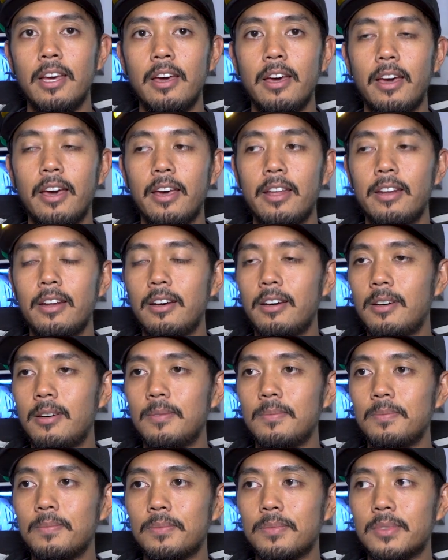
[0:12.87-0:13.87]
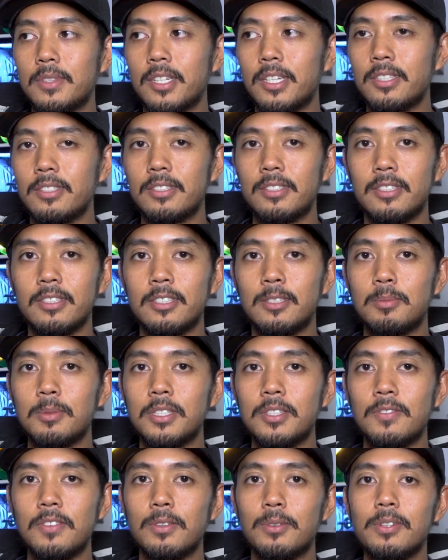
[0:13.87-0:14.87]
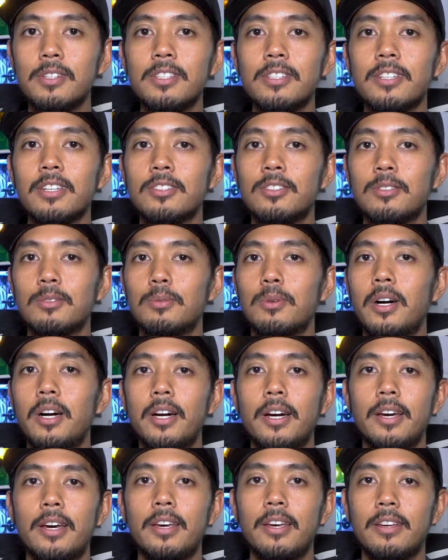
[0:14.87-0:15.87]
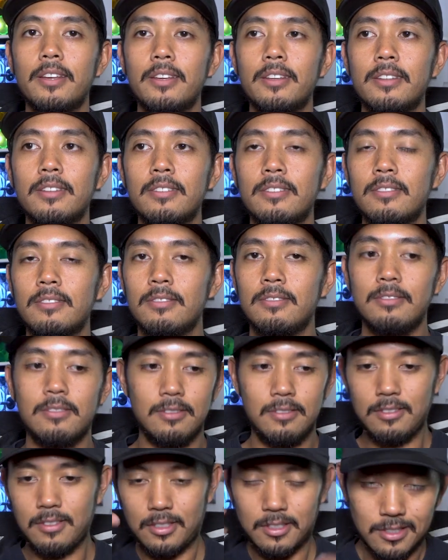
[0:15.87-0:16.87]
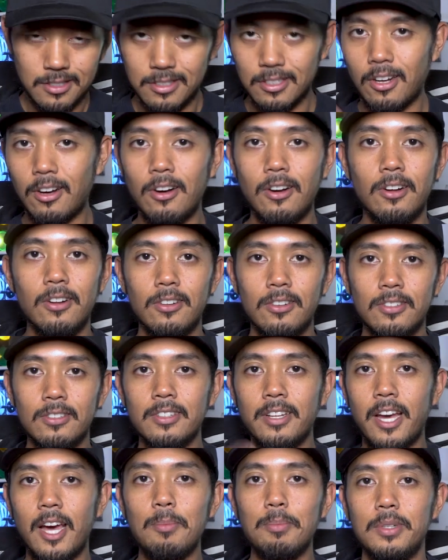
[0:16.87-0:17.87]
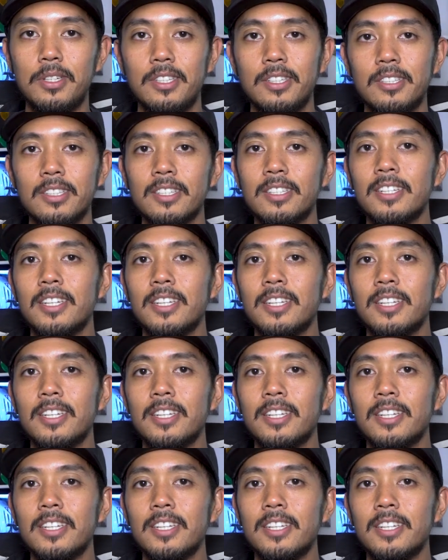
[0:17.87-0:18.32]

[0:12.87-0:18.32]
And there's a specific reason as to why this is all happening.